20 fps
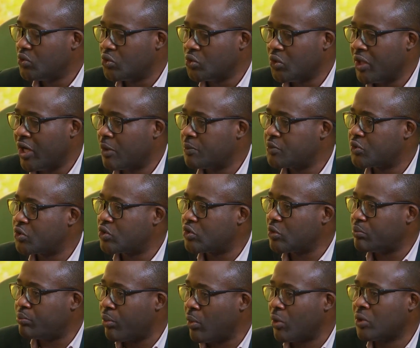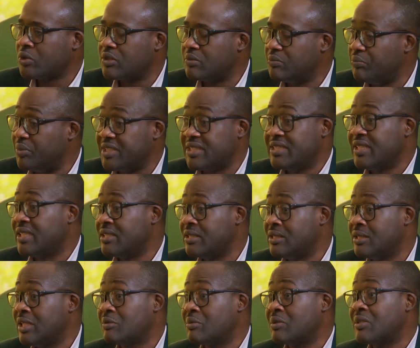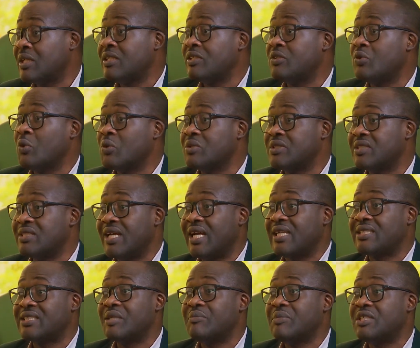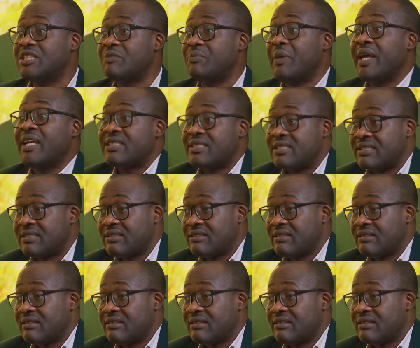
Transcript: to help support businesses, especially those in the SME space?